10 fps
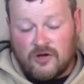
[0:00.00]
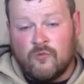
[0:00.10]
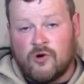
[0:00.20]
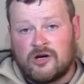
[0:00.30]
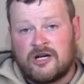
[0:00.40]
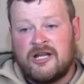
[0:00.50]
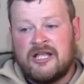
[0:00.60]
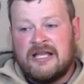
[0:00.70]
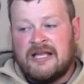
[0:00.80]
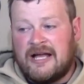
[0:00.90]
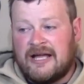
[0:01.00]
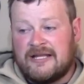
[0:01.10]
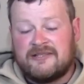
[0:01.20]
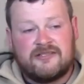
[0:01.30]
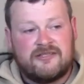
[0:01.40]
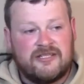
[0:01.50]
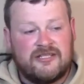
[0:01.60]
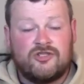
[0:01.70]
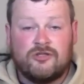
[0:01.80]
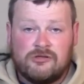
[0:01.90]
were
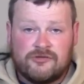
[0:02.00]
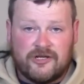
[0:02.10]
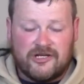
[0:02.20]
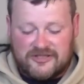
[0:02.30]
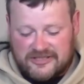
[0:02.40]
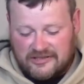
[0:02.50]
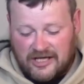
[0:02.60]
the dual triggers.